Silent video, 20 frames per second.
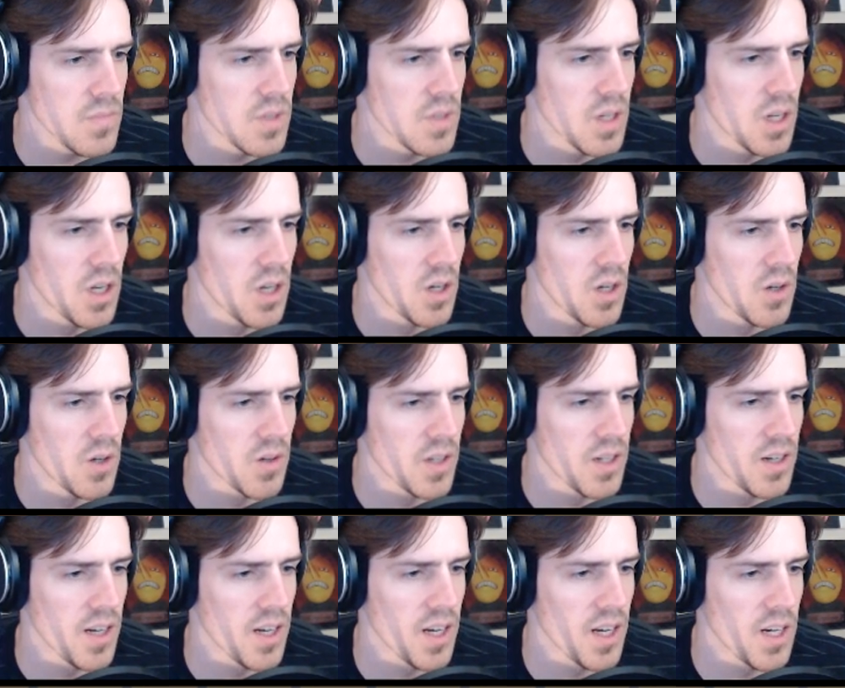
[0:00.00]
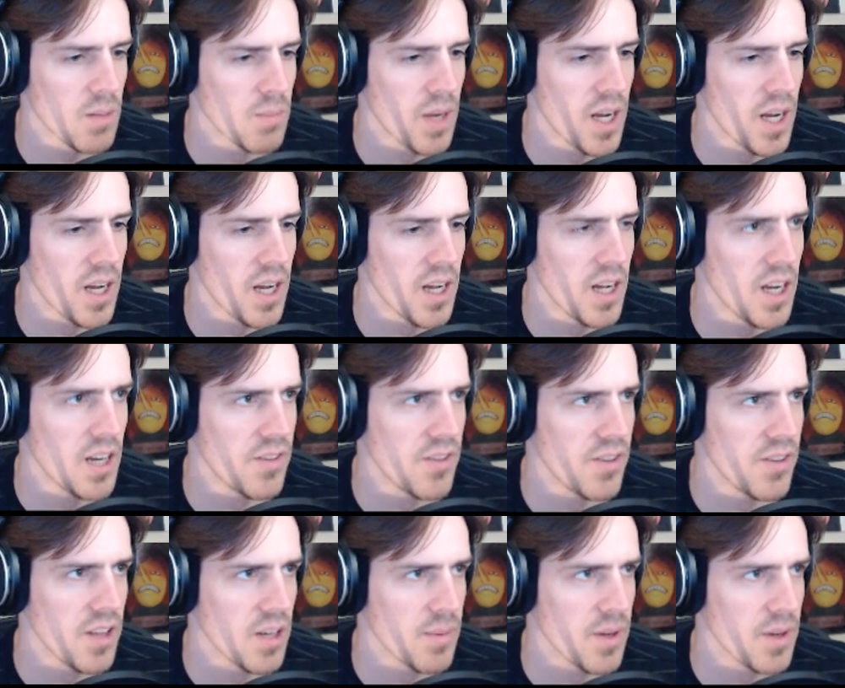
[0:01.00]
Oh, yeah, I got a bad
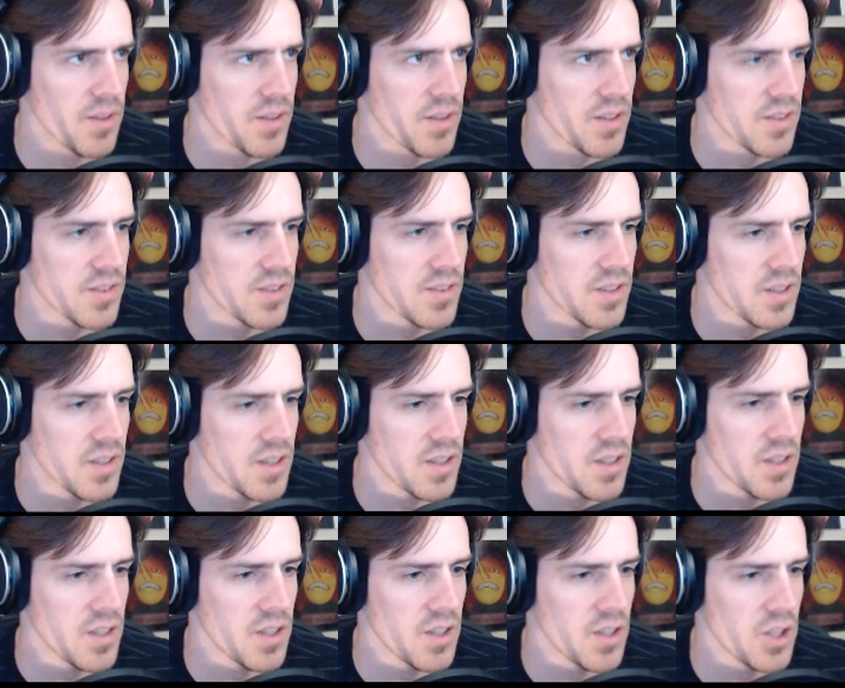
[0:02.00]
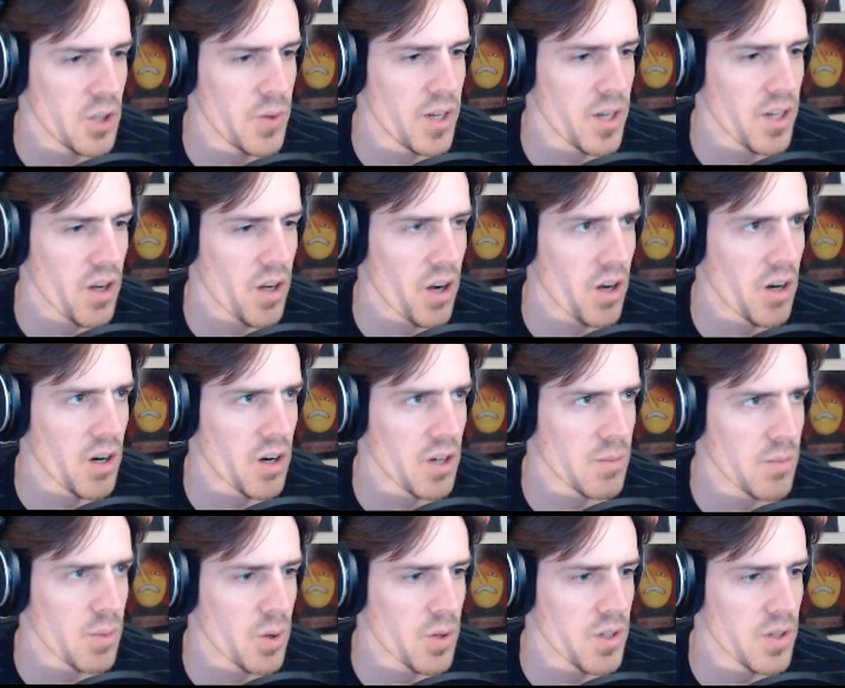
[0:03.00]
feeling about this. You hit hard,
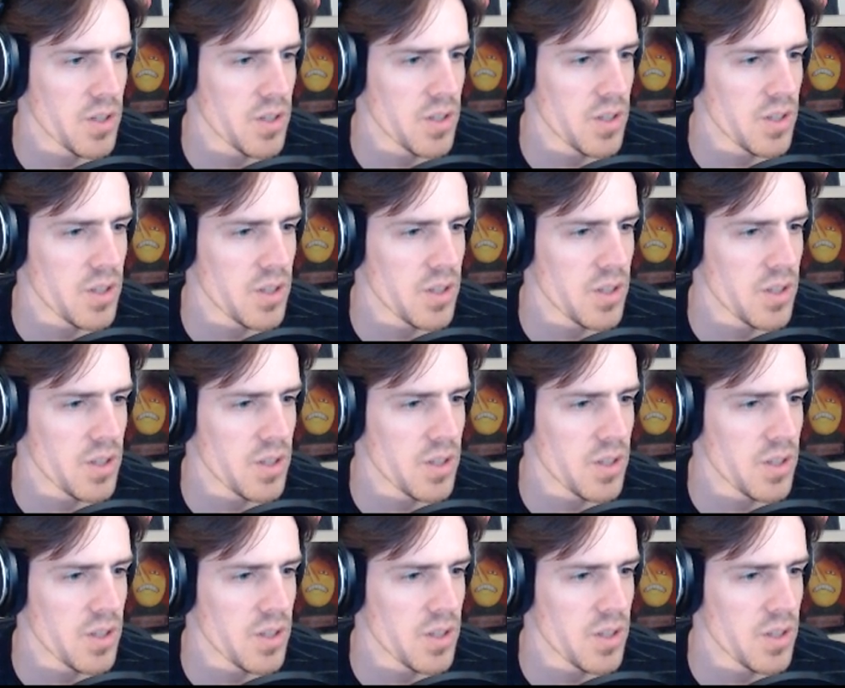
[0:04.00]
boy.